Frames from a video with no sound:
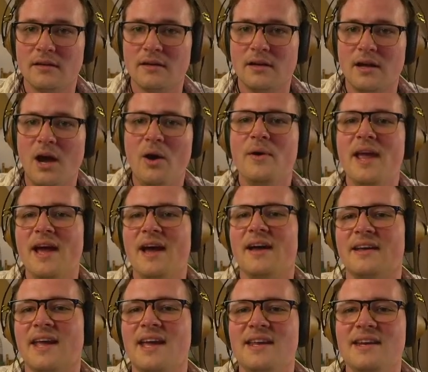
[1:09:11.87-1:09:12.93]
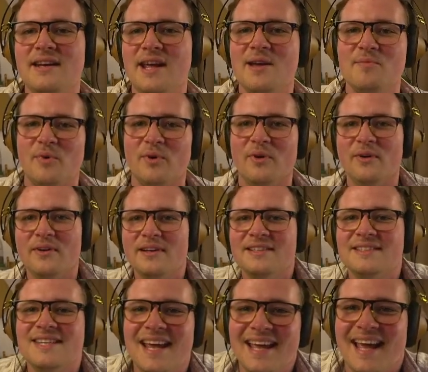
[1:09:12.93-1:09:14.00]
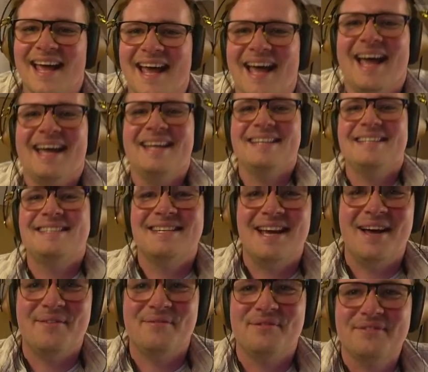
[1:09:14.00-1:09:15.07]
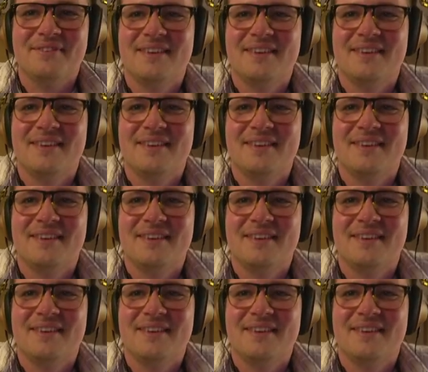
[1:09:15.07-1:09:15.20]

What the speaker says: Oh yeah, Cain and Abel. Jeff.